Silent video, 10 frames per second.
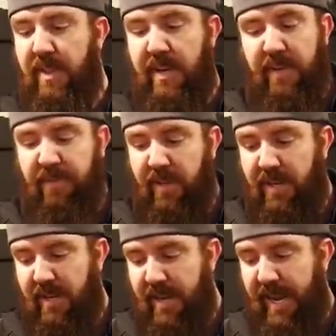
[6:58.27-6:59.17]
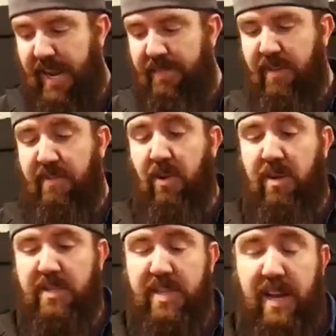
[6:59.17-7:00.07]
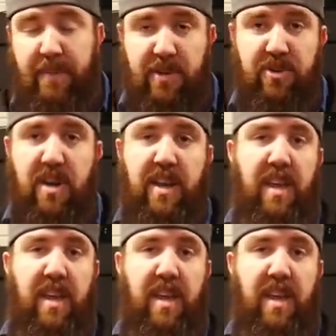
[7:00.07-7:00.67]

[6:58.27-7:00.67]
They definitely didn't have this on a Snap-on truck.